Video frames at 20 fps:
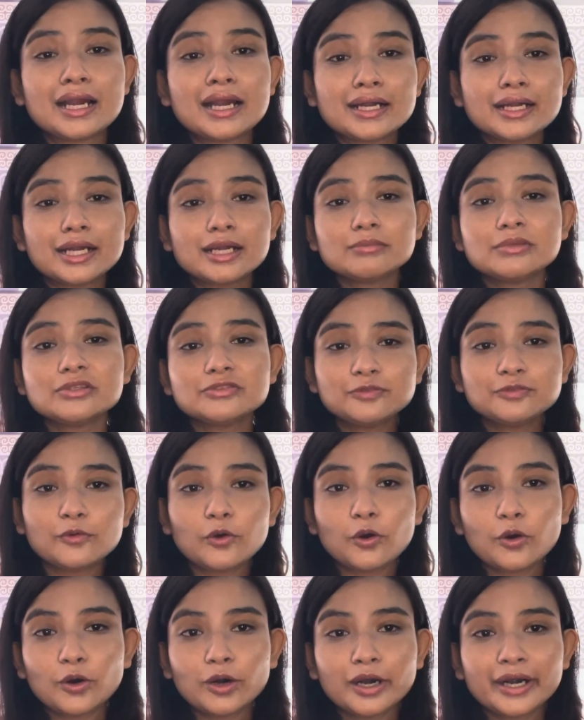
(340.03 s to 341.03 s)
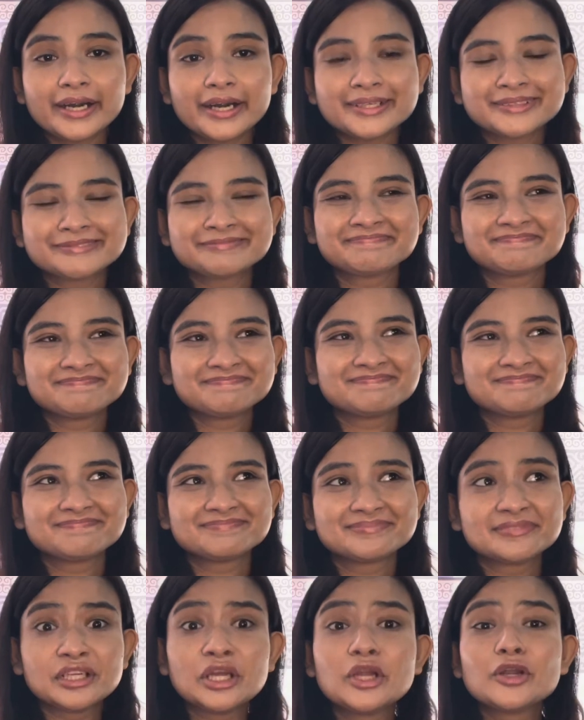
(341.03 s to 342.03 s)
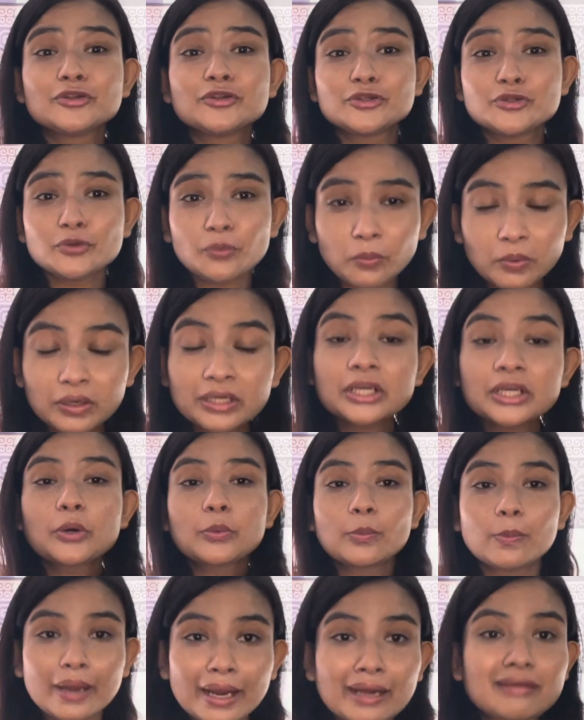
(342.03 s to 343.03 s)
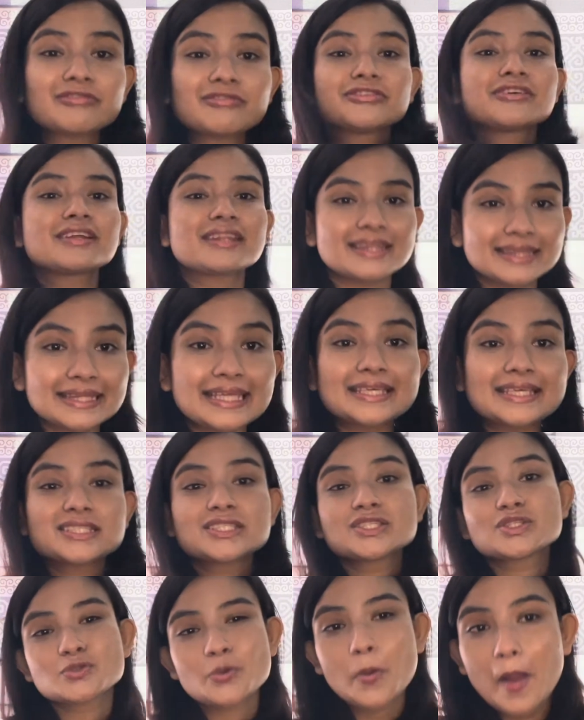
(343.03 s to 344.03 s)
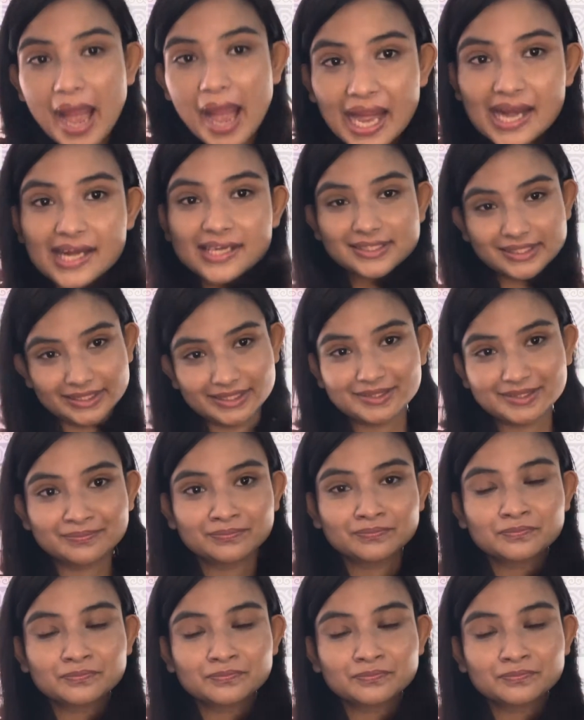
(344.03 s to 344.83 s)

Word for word: number four don't wait for things to end